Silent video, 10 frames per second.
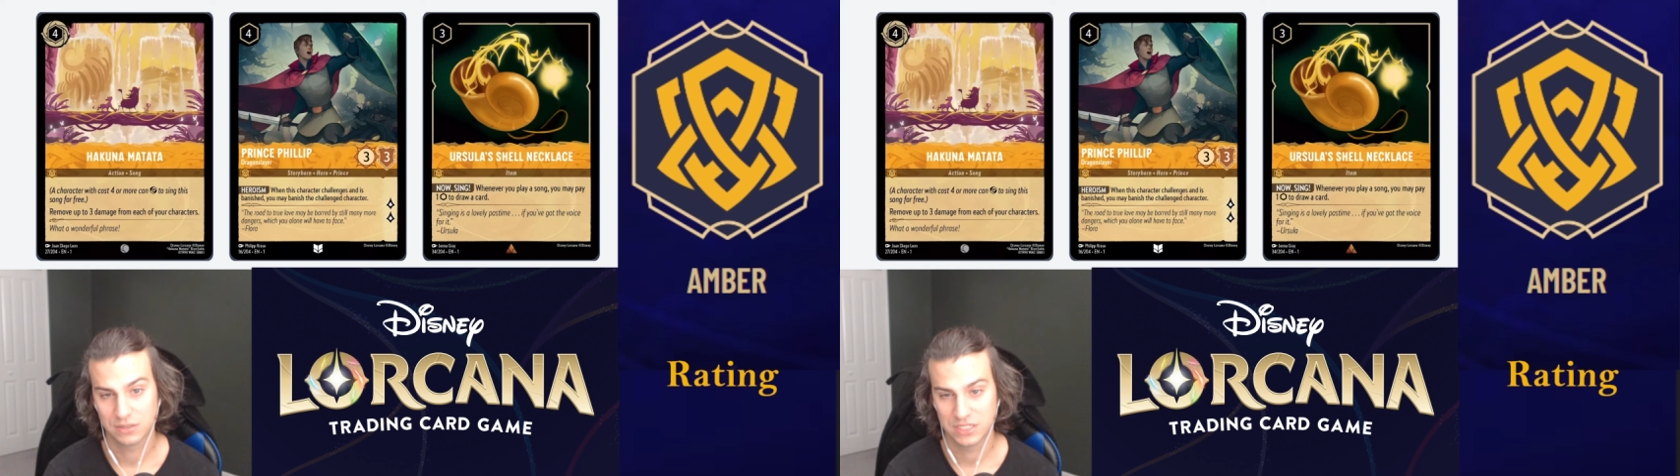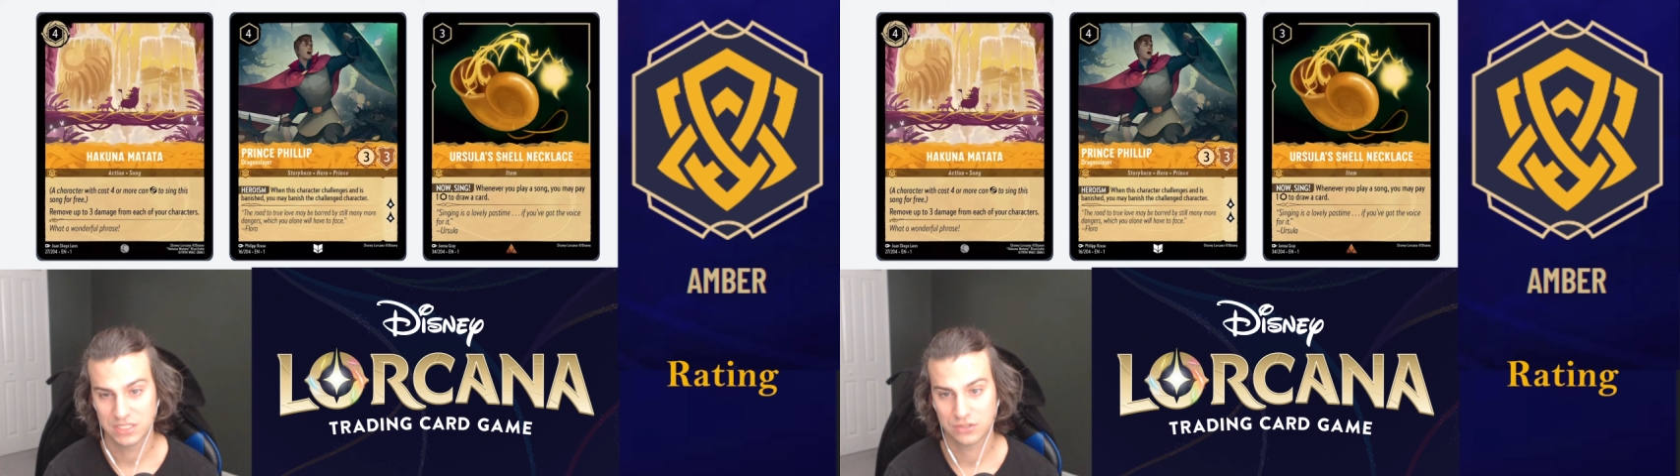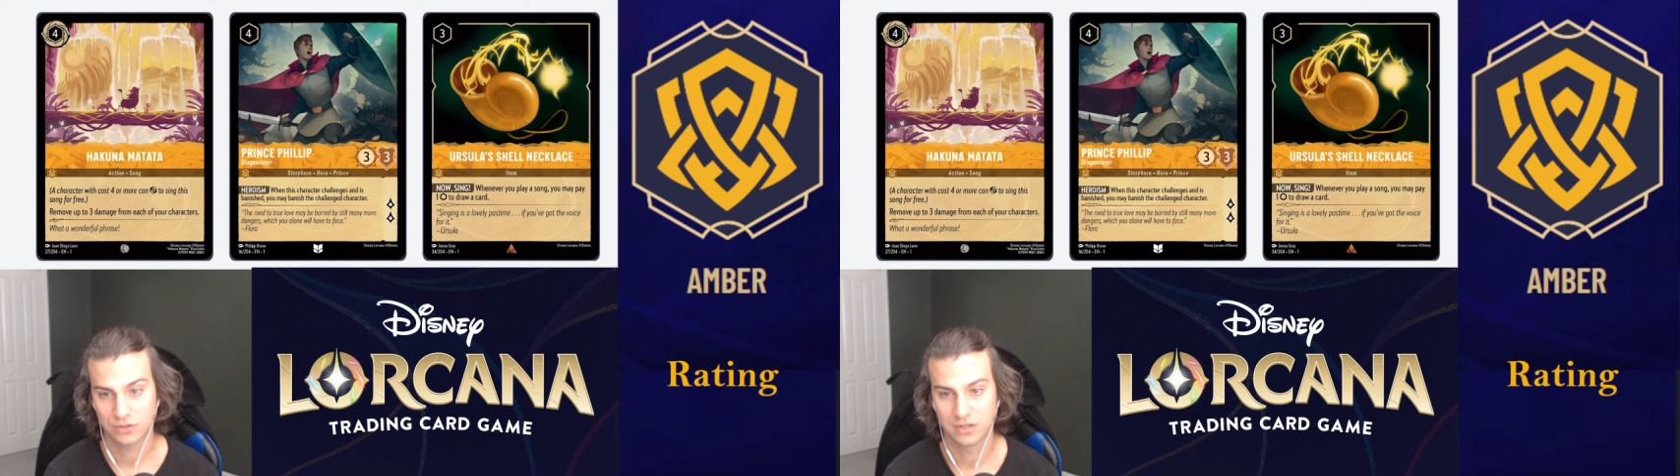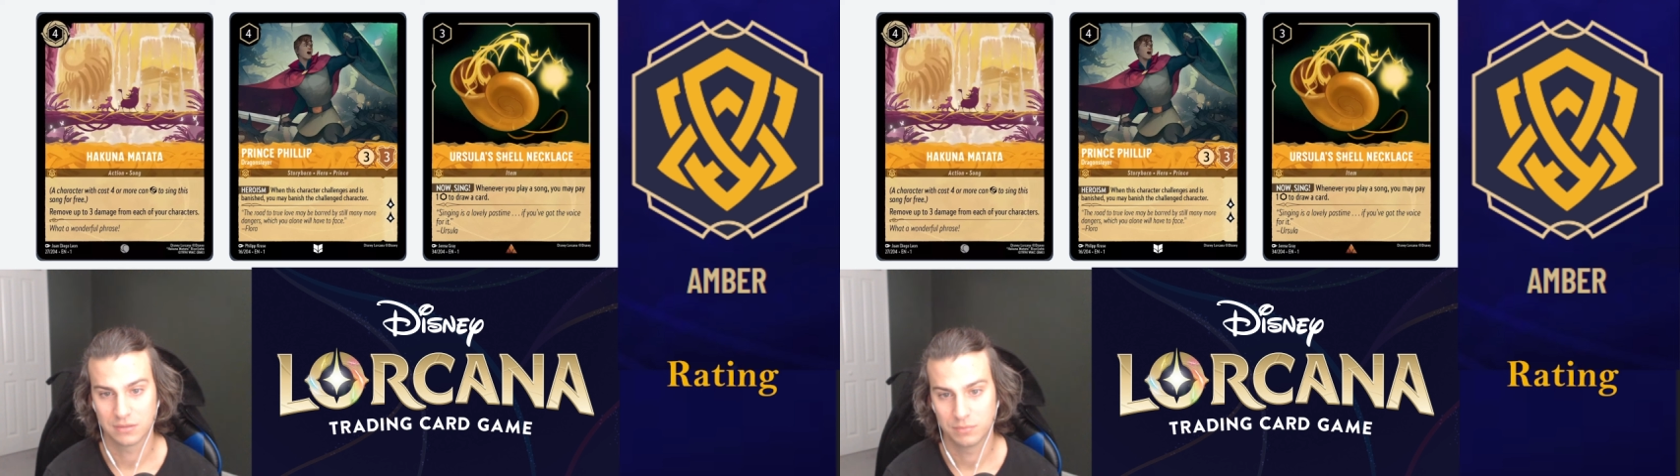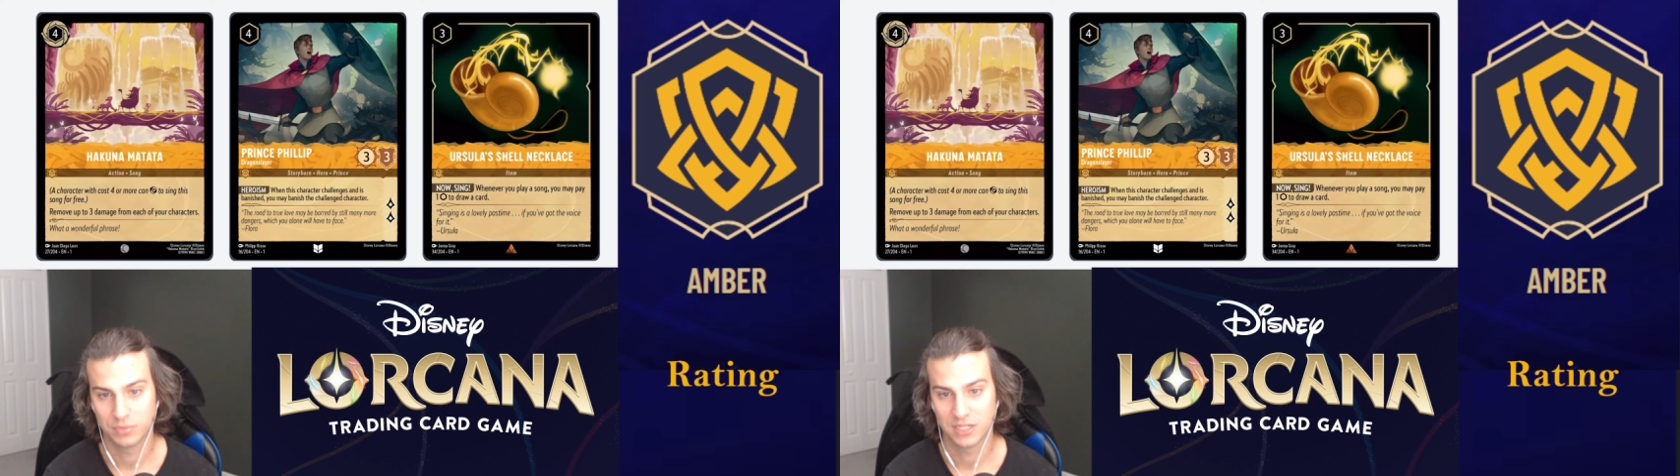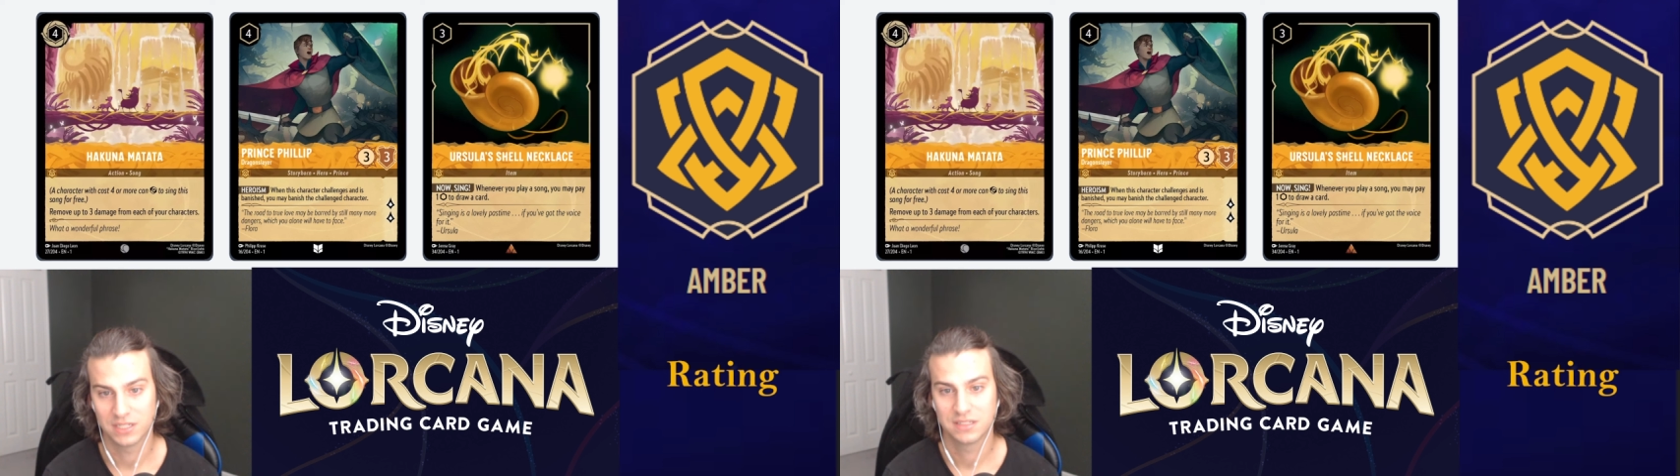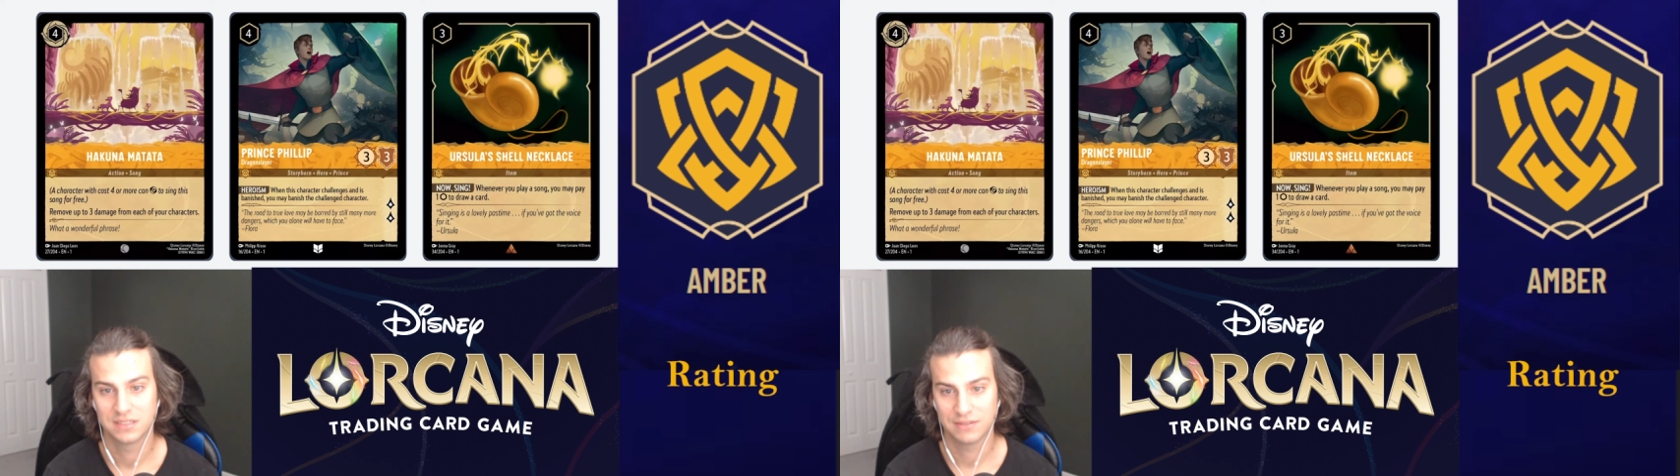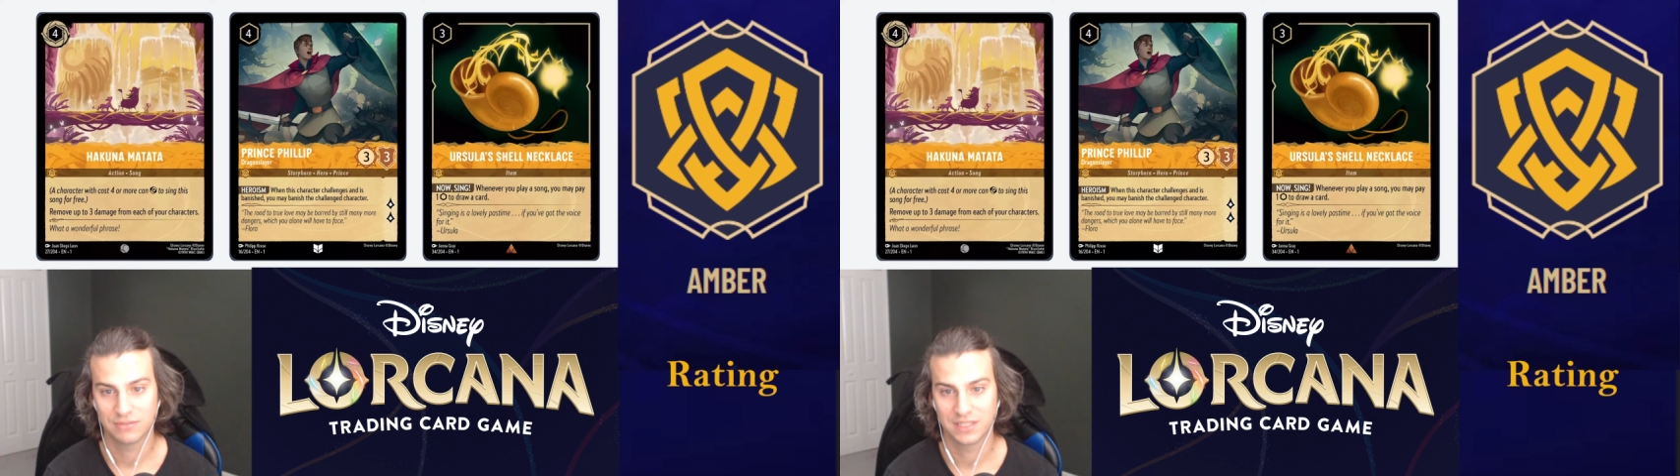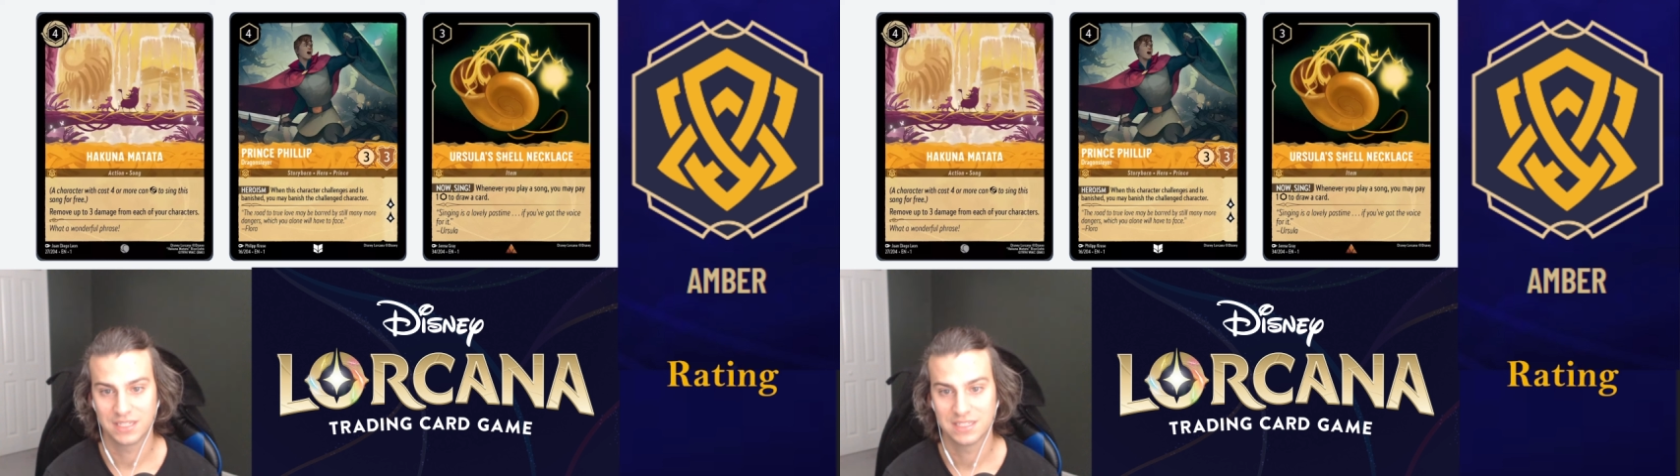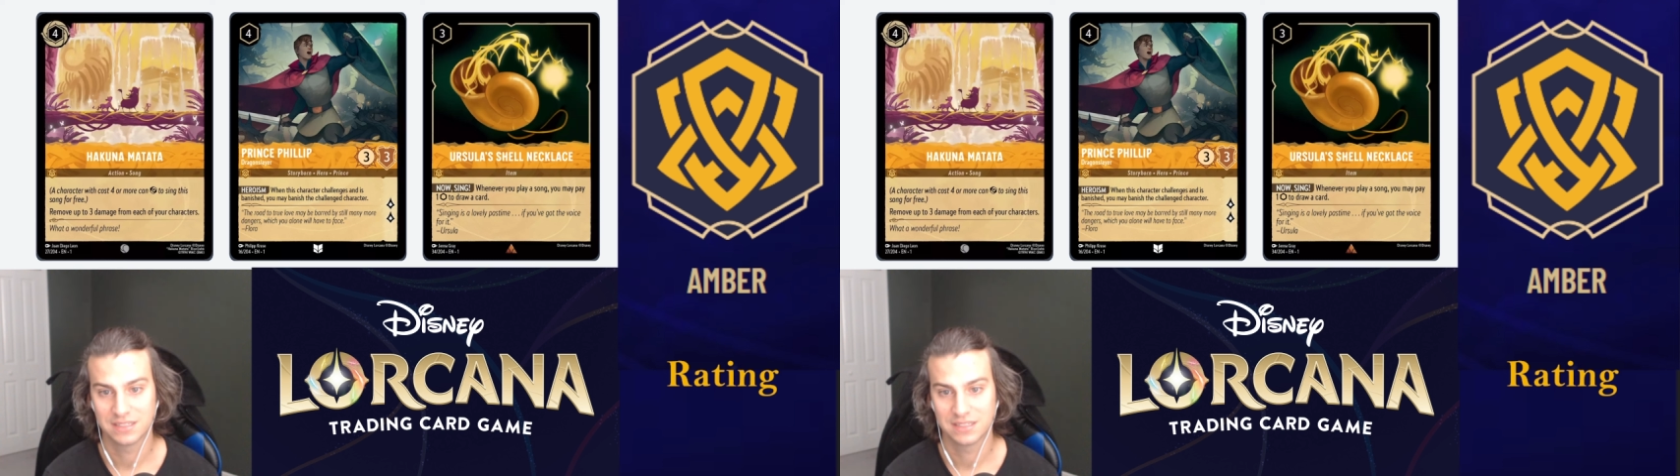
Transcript: strong, but definitely